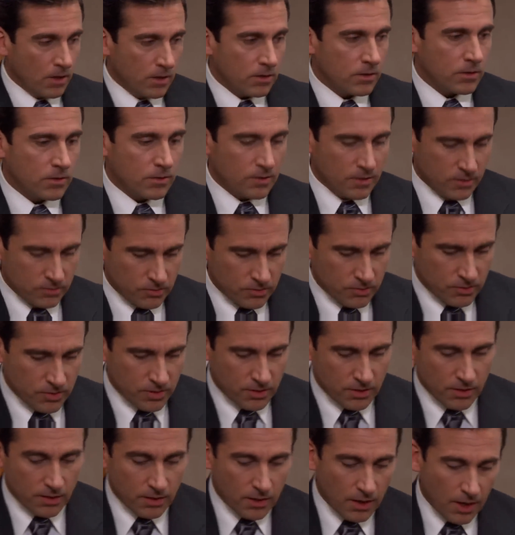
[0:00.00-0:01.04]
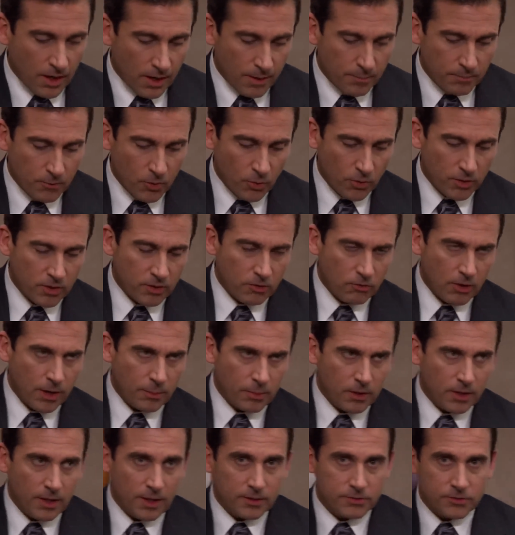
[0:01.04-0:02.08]
Good. This is good. I'm going to
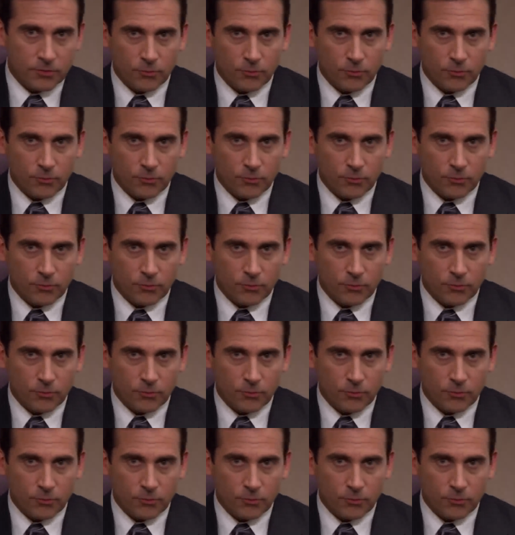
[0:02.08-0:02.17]
grab a